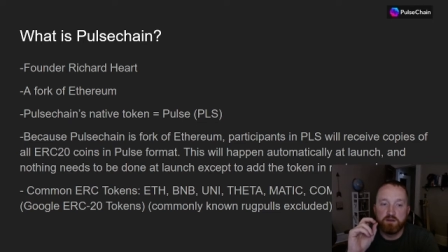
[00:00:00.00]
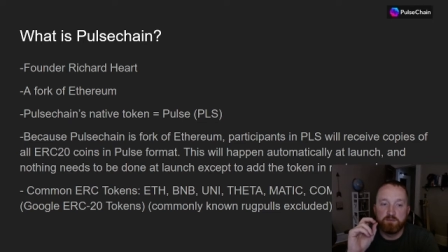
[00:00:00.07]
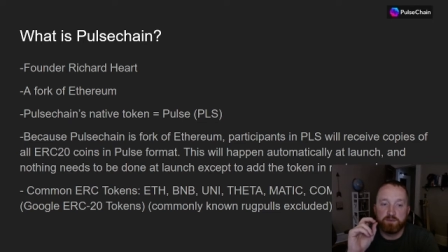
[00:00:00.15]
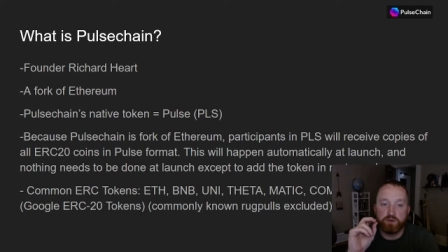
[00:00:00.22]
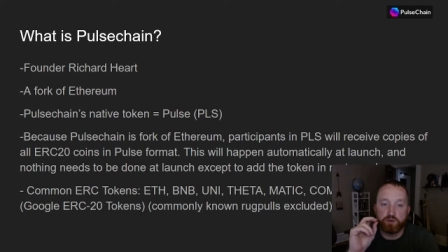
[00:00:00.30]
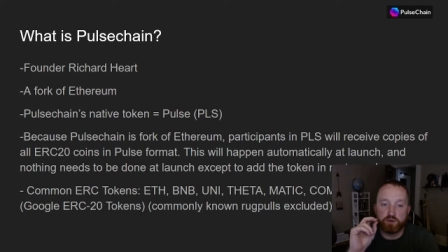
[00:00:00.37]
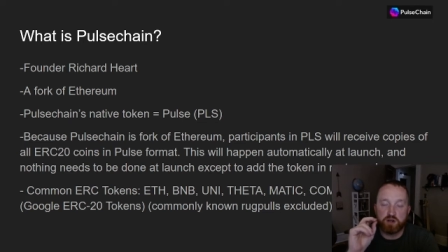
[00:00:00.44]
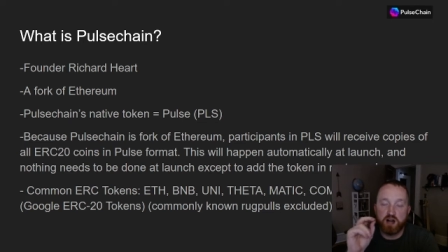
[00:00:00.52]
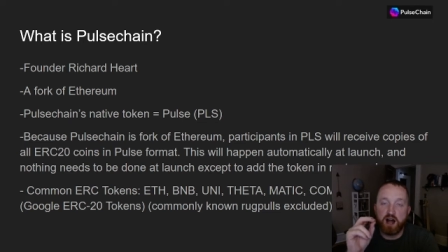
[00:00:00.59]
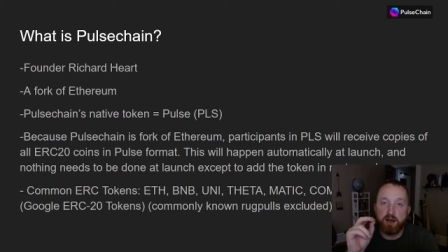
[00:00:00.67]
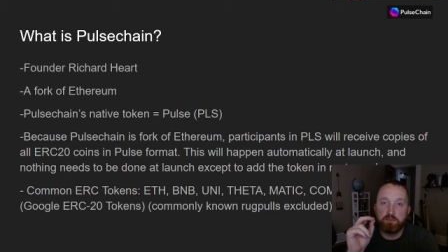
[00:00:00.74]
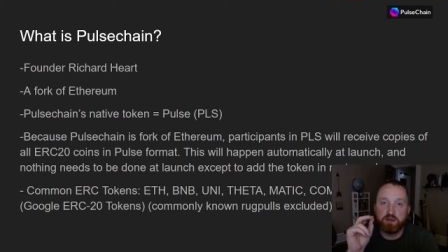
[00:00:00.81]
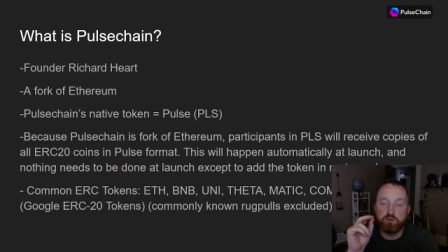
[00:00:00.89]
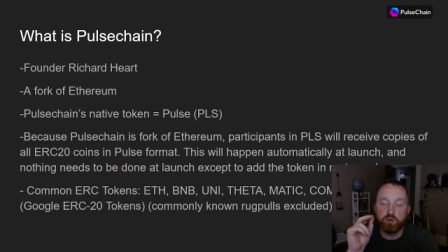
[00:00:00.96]
Your
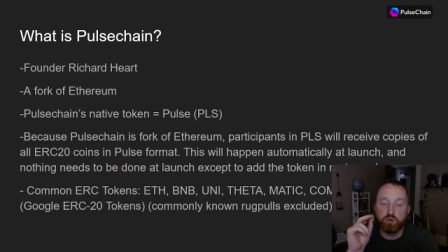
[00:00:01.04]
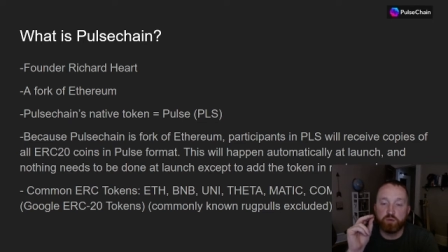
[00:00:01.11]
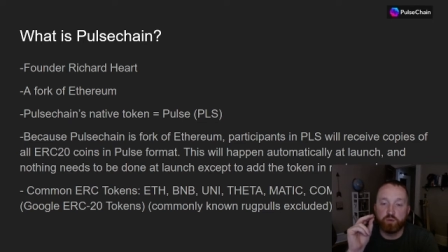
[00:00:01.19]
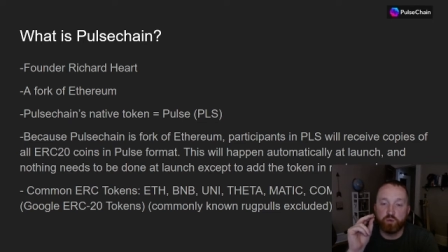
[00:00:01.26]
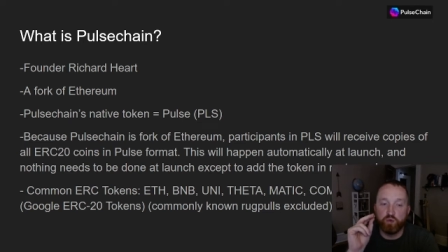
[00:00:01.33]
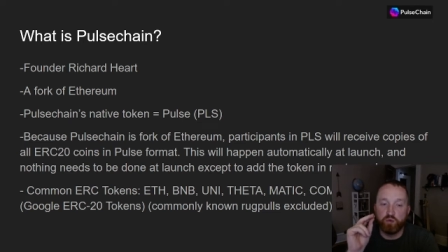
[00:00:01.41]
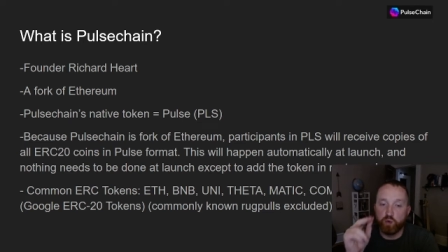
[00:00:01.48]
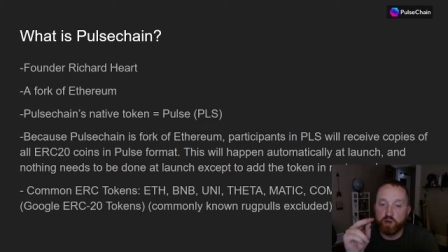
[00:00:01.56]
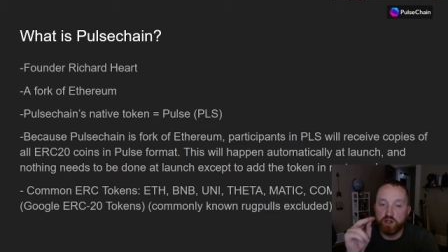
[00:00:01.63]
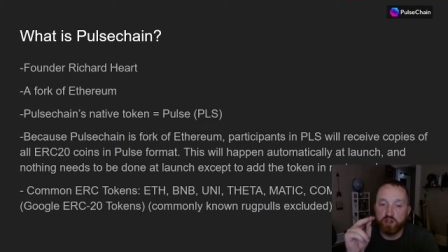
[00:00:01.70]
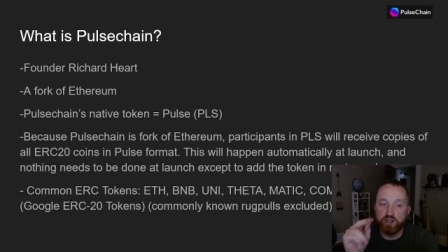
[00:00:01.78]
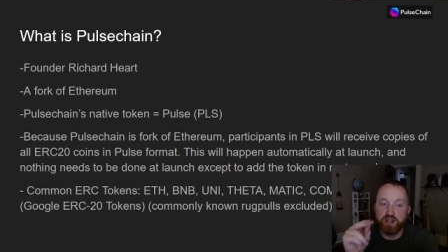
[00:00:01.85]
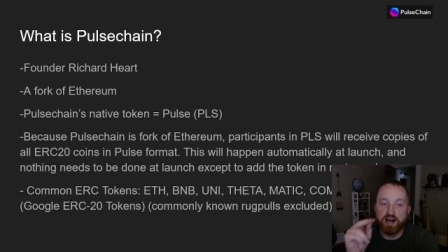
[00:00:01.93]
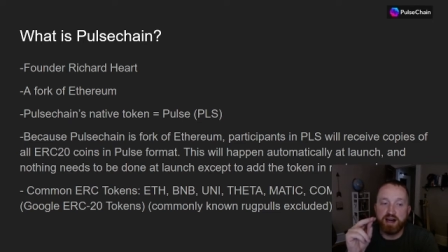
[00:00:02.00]
copy will
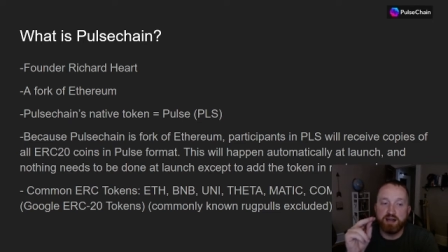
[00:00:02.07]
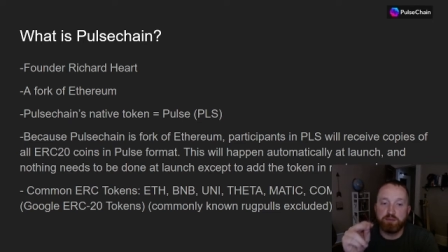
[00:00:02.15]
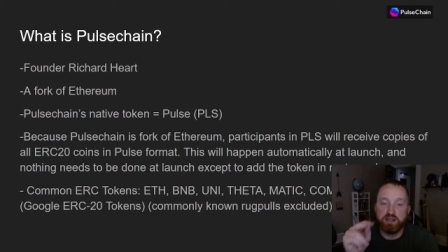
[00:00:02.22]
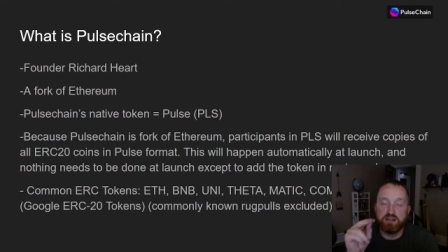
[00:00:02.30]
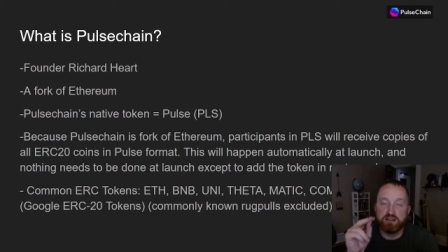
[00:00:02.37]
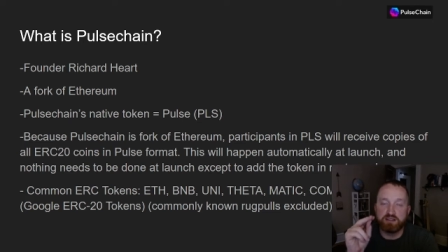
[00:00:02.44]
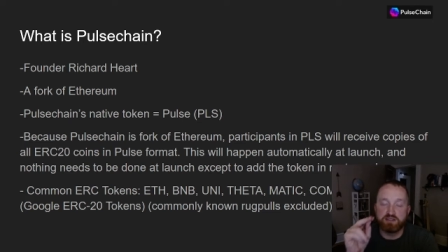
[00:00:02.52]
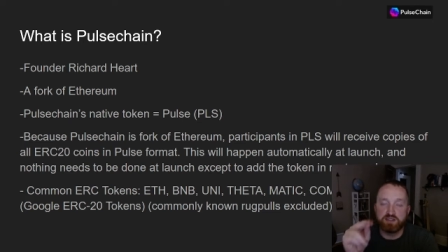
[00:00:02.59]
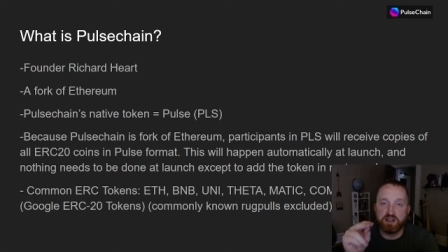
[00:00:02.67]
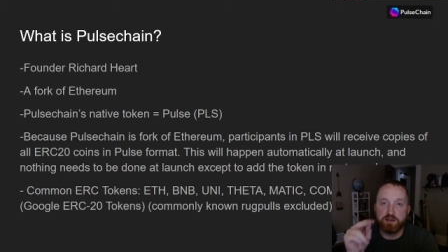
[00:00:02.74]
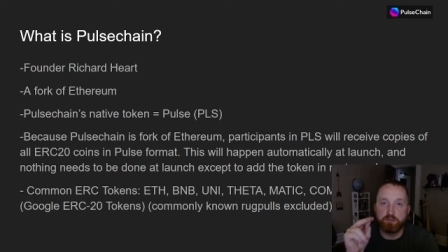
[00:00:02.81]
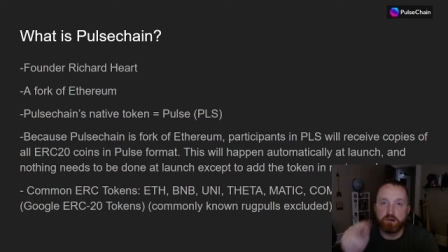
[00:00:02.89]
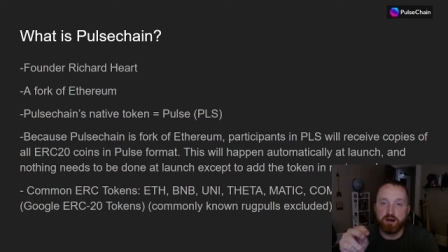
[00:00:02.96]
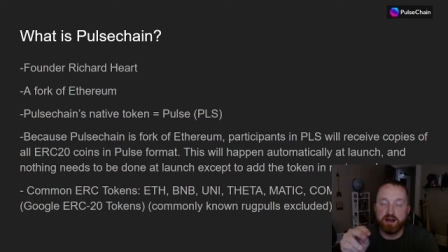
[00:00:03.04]
not be the
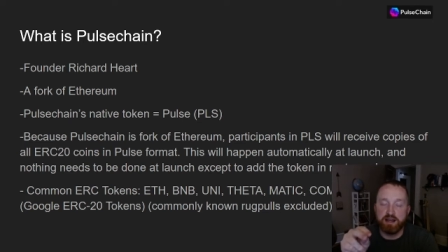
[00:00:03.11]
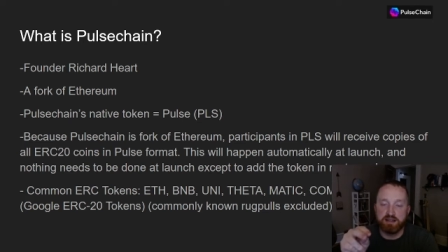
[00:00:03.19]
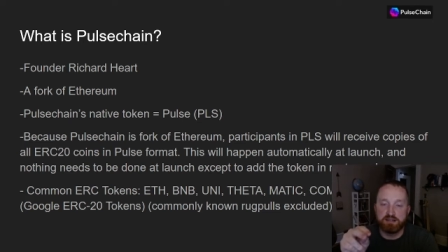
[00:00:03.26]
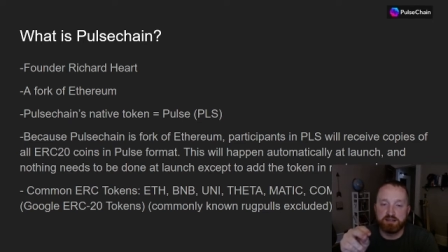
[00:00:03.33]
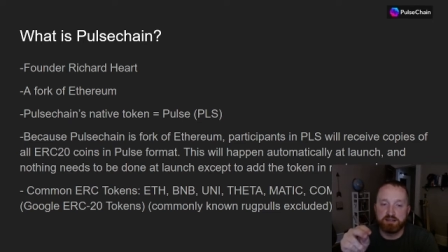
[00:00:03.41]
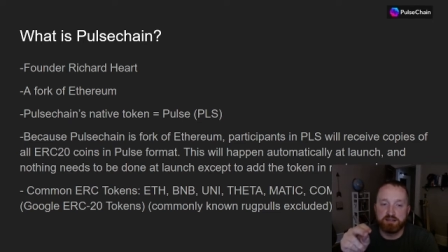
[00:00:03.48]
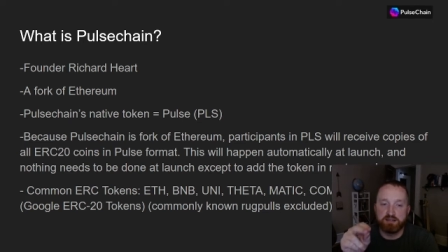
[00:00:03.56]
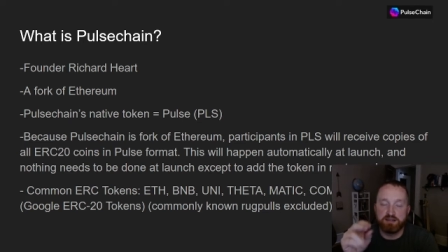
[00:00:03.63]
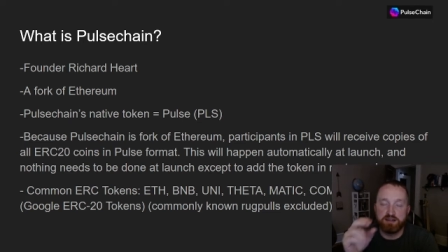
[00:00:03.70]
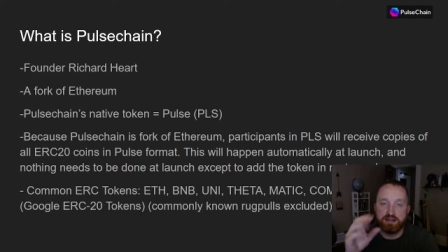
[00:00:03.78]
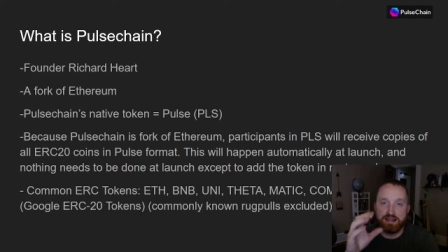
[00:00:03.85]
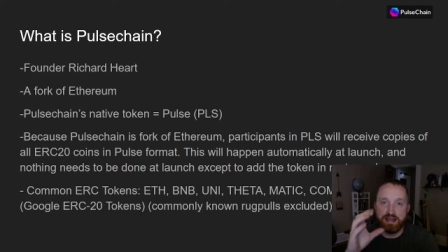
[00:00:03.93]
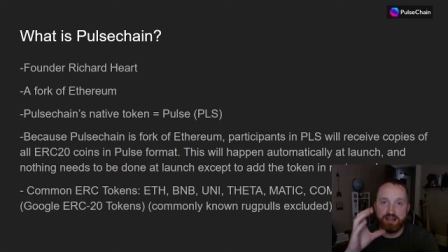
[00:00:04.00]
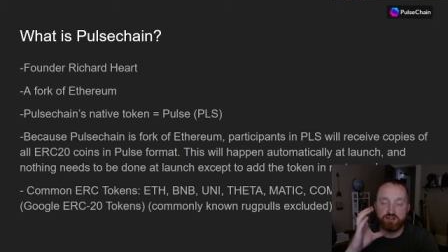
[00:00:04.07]
same price
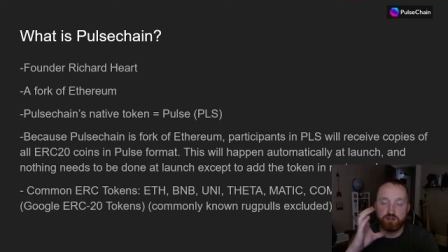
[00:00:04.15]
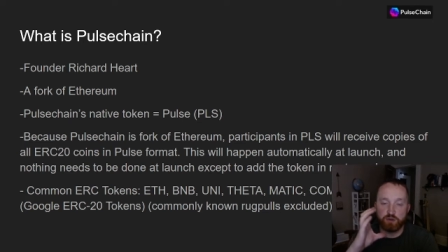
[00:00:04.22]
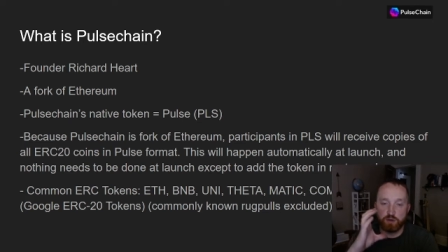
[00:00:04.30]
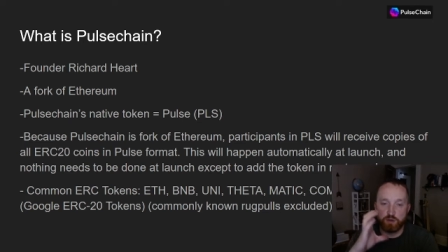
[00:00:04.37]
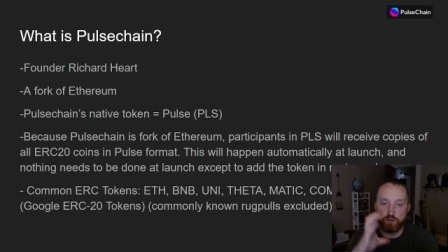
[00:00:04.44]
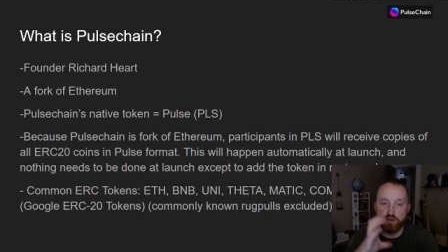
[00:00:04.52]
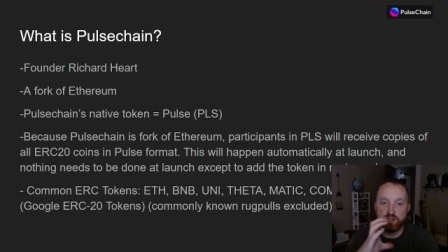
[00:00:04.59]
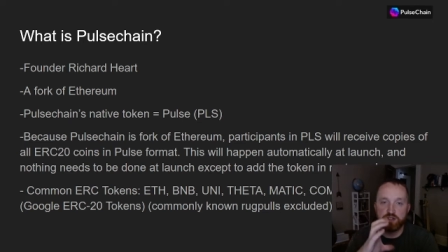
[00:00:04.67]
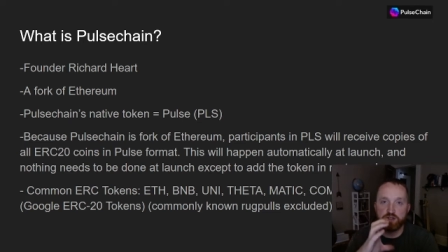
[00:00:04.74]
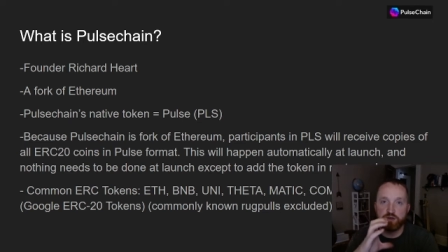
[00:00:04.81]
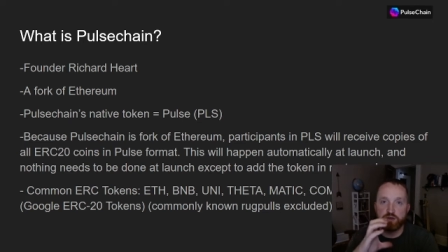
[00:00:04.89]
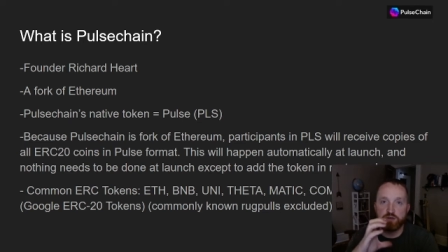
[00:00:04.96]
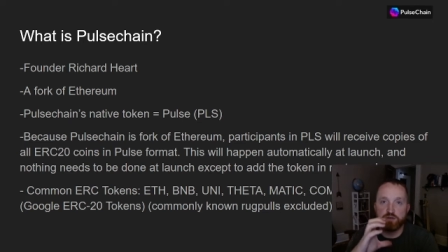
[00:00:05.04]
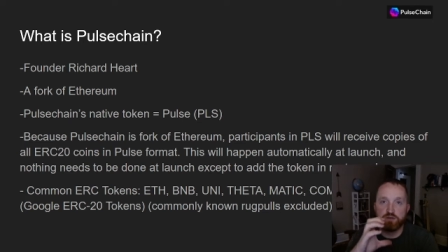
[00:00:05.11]
as your
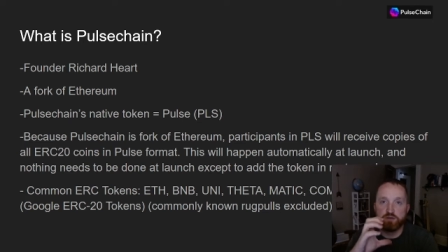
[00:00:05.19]
original.